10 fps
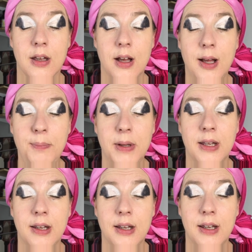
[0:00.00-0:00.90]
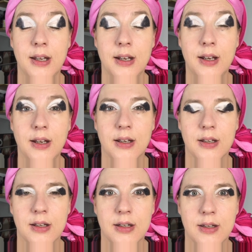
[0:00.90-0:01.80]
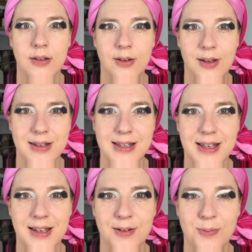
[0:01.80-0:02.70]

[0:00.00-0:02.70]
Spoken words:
up, so you can see.